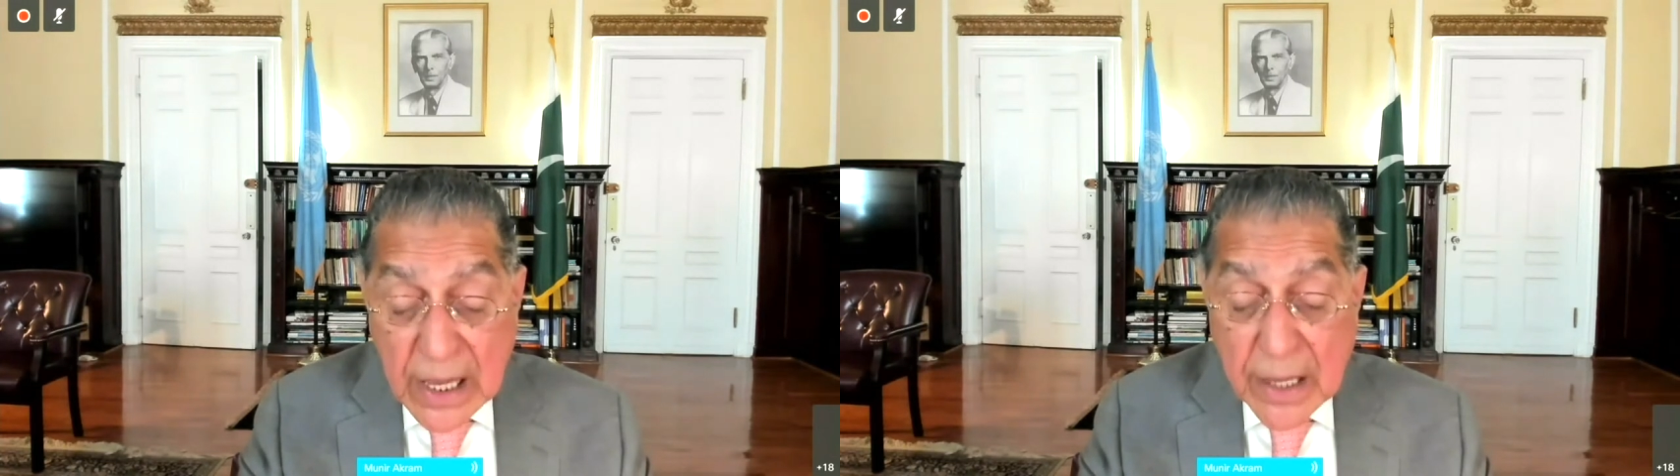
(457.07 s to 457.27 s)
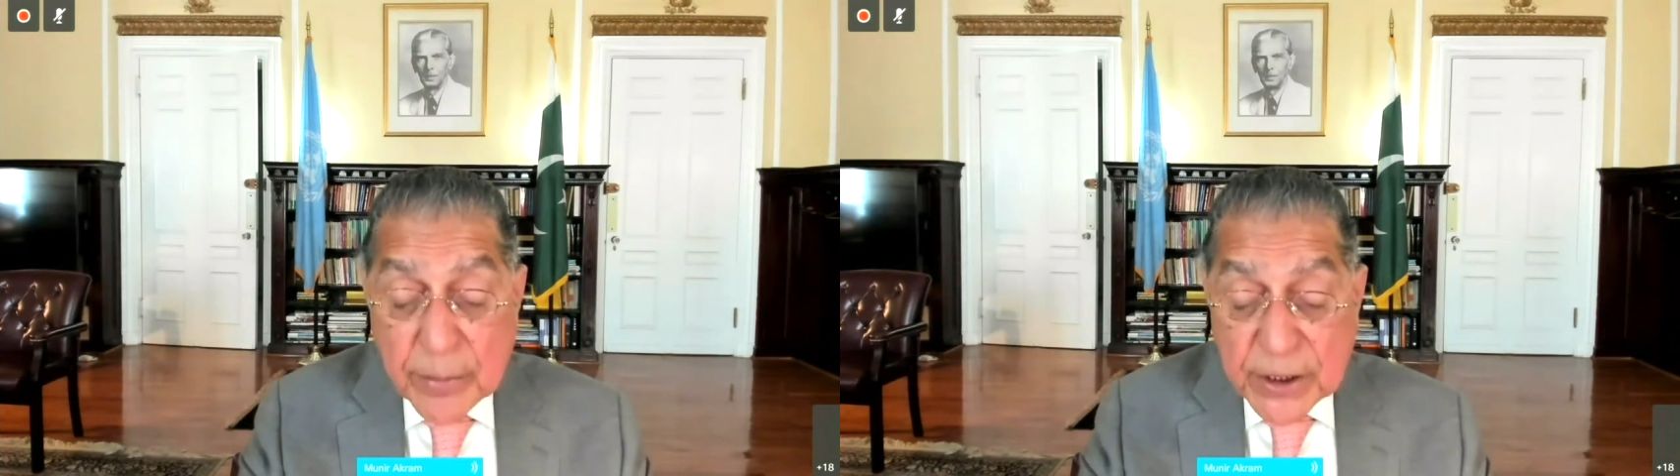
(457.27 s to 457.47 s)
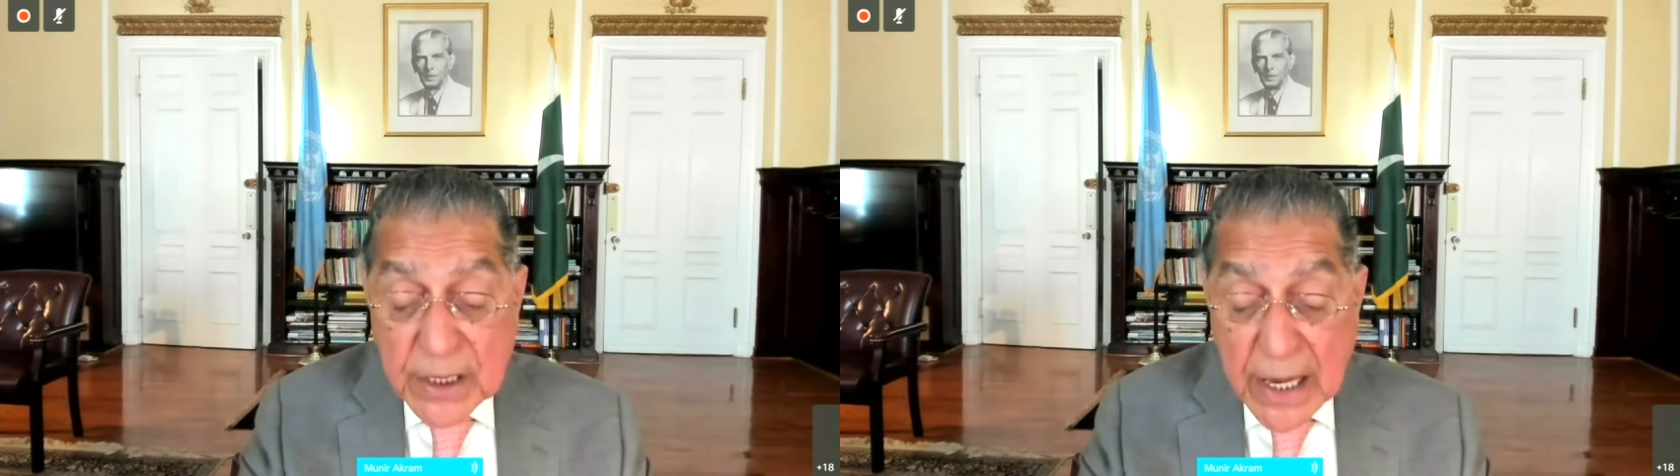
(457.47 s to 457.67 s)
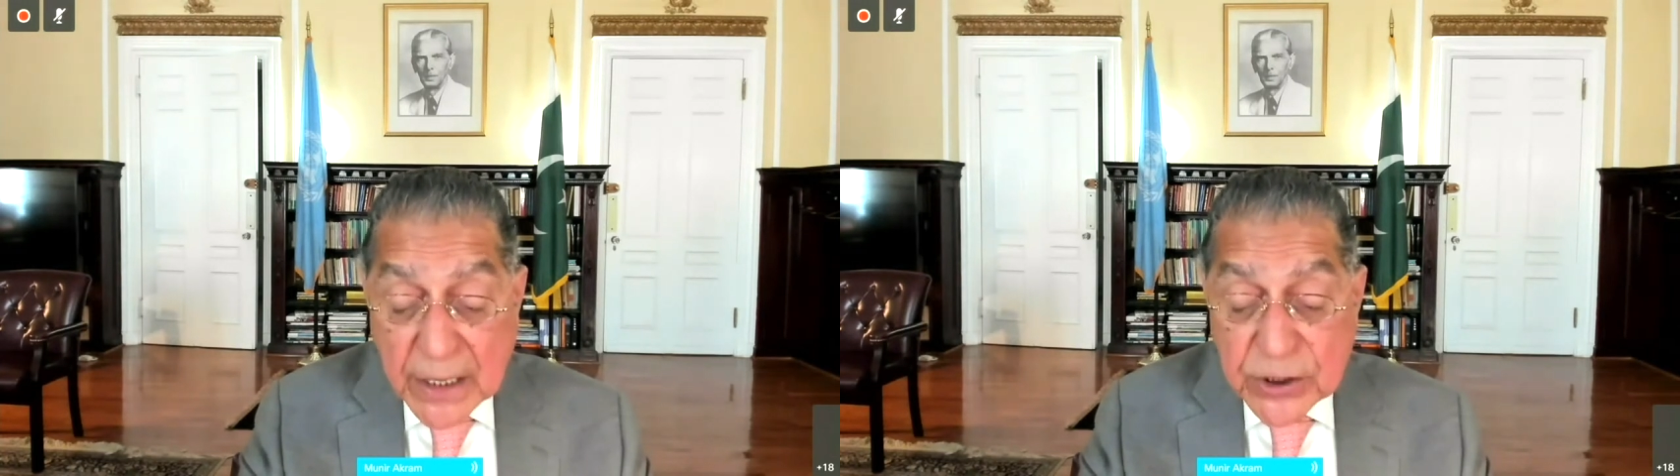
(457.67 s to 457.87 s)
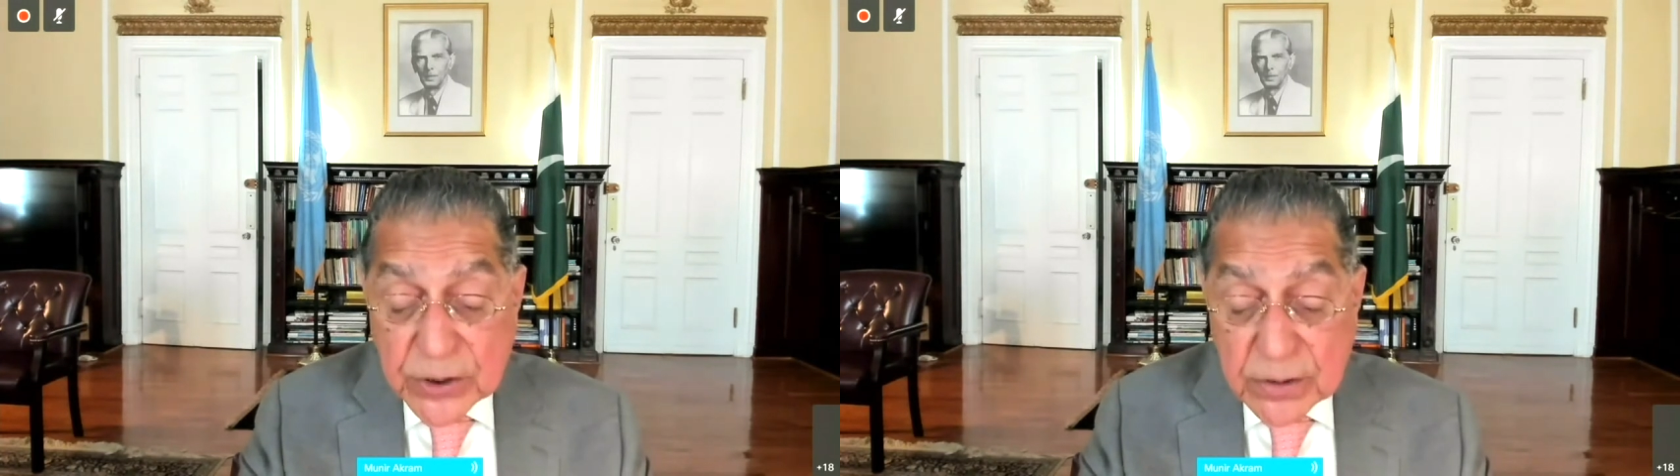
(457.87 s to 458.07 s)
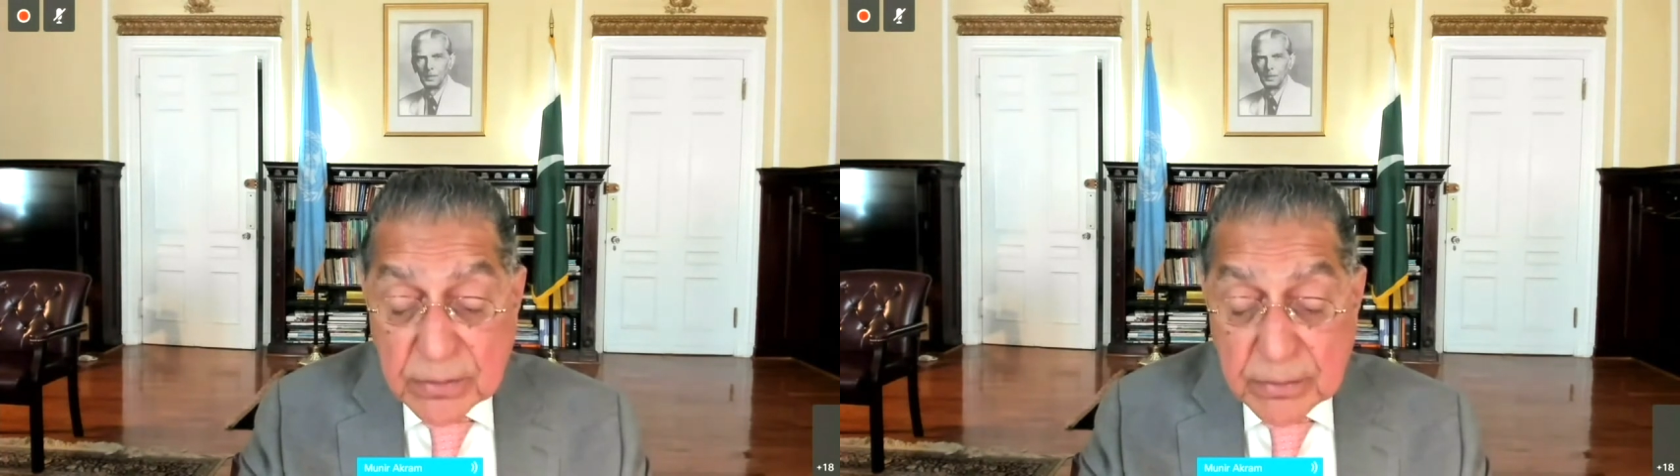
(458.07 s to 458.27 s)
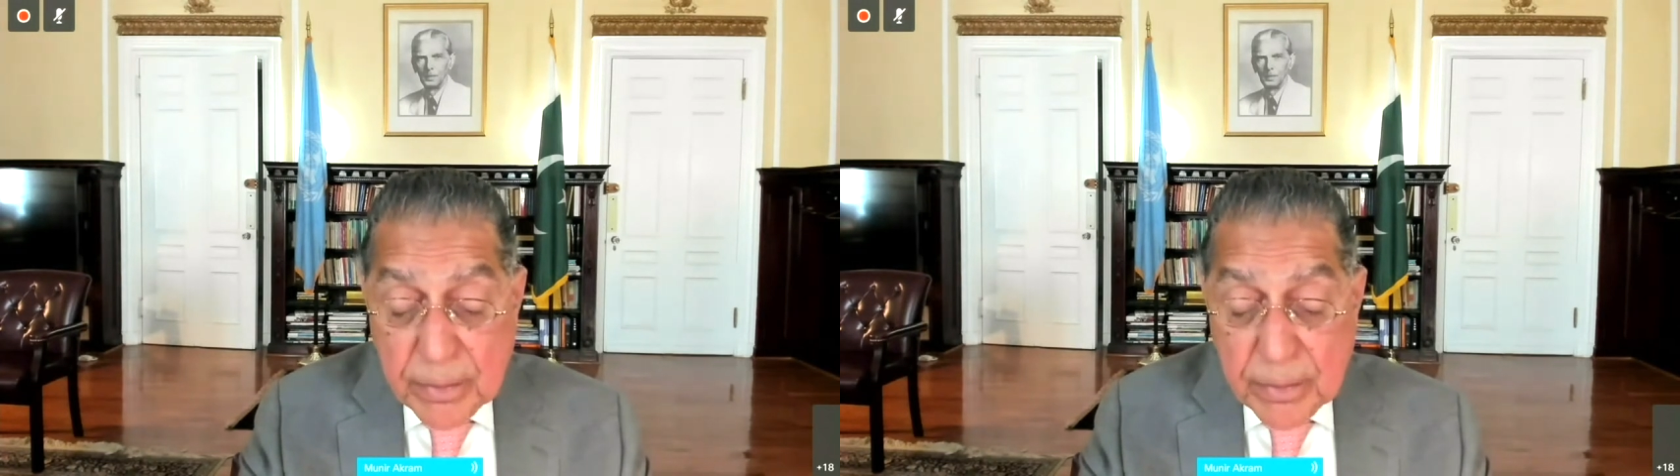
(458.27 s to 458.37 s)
climate action,